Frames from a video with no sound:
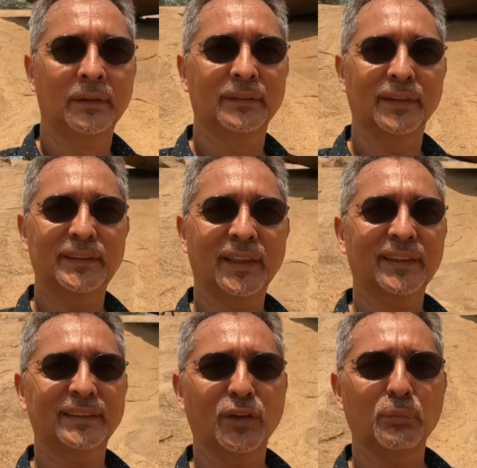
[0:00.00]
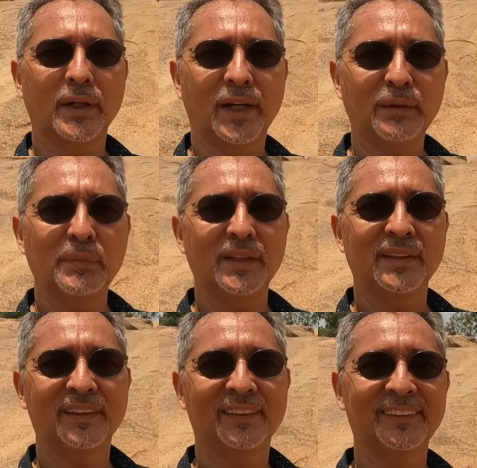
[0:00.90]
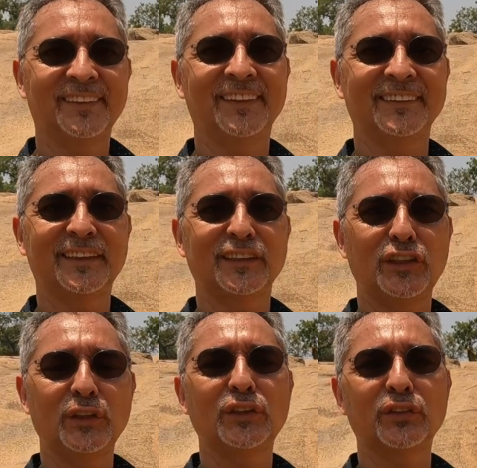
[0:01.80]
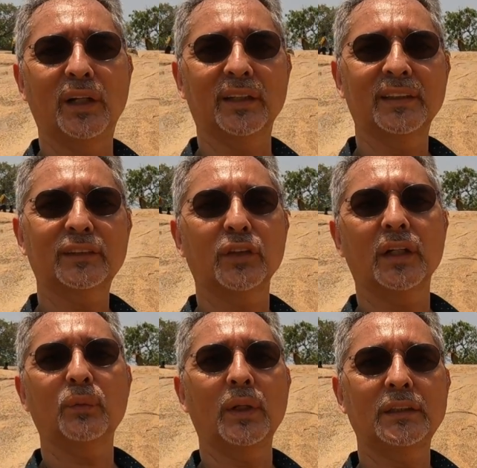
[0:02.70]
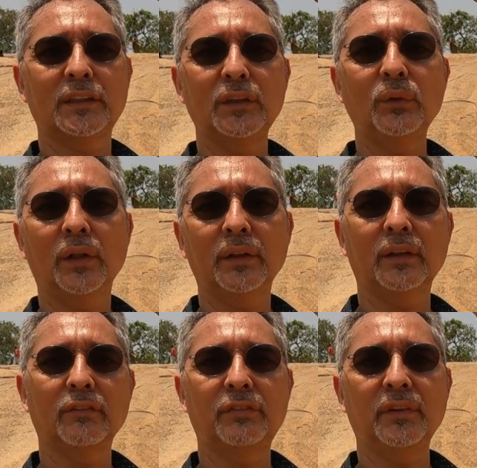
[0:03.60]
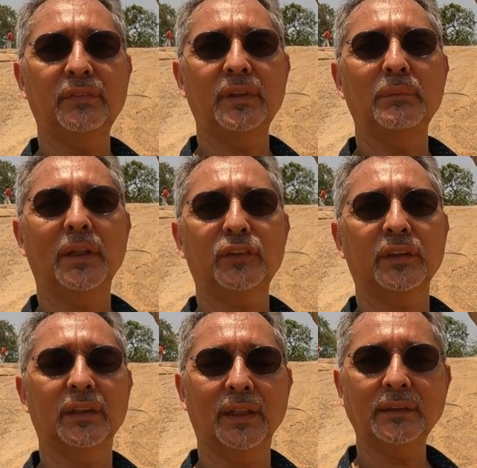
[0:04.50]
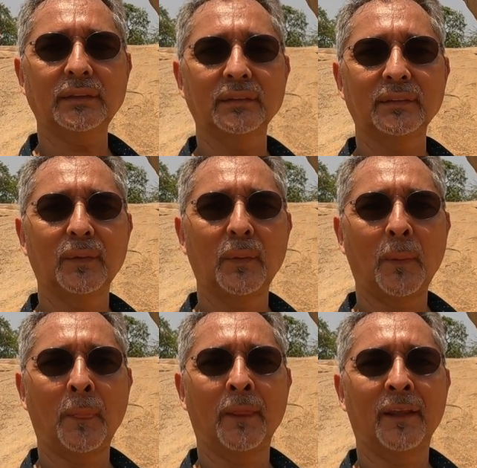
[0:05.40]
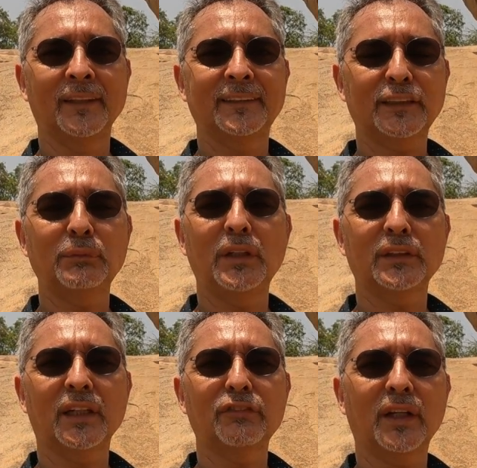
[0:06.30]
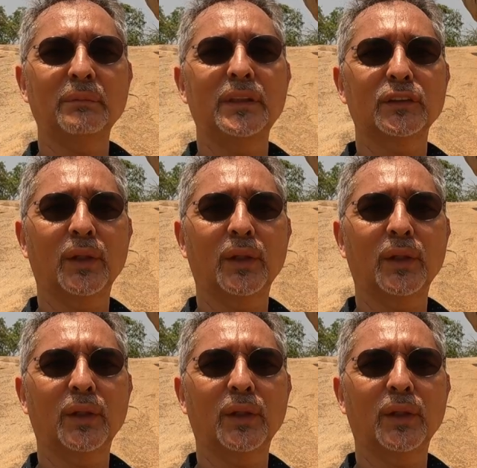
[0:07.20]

So check this out. Behind me is this huge rock. This rock weighs 250 metric tons, 6 meters high, 5 meters